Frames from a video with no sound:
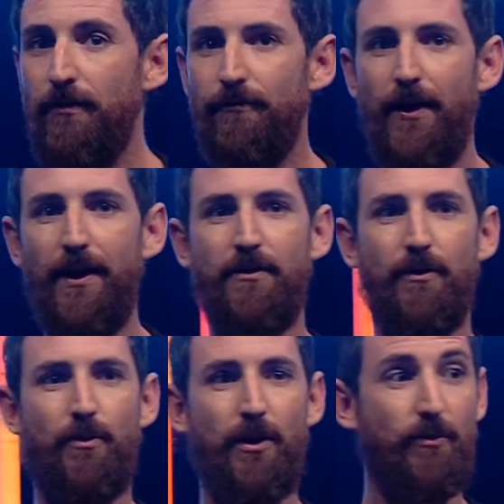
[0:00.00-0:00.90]
And in fact,
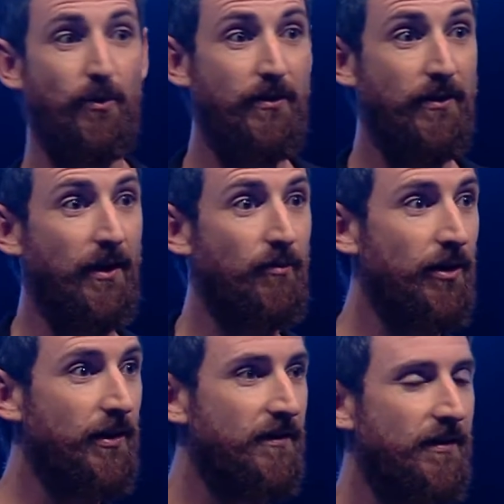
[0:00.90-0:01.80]
I'd worked with Nick
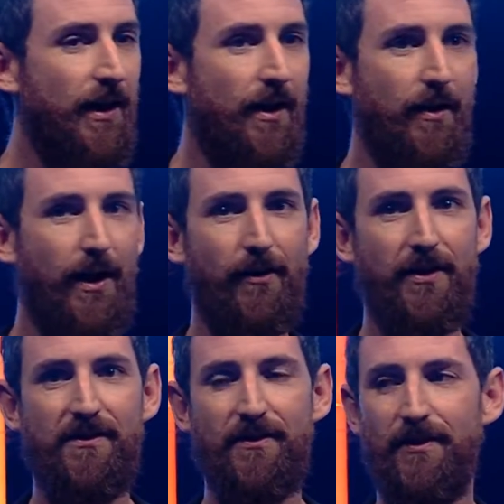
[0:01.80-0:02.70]
Worthington, our,
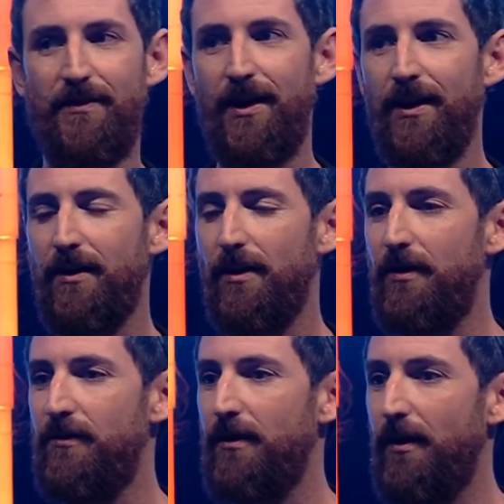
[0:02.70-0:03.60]
RECD at Colenso,